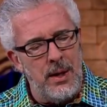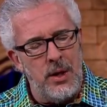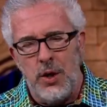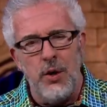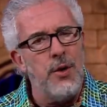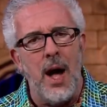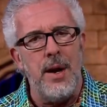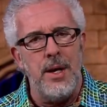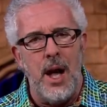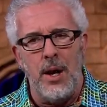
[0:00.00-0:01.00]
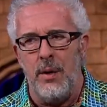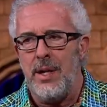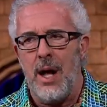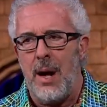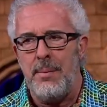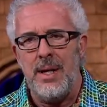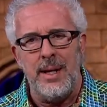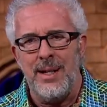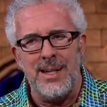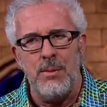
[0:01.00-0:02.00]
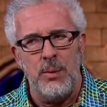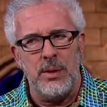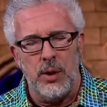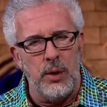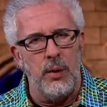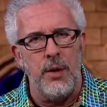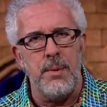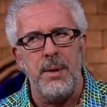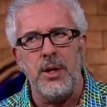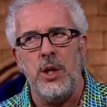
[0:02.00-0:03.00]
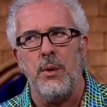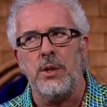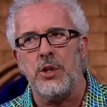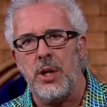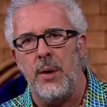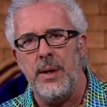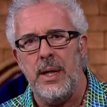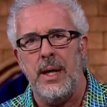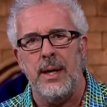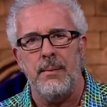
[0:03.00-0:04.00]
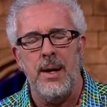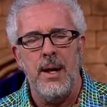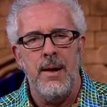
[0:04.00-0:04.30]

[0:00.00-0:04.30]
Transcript: you're not not only not being intimate with the Lord, but you are showing Him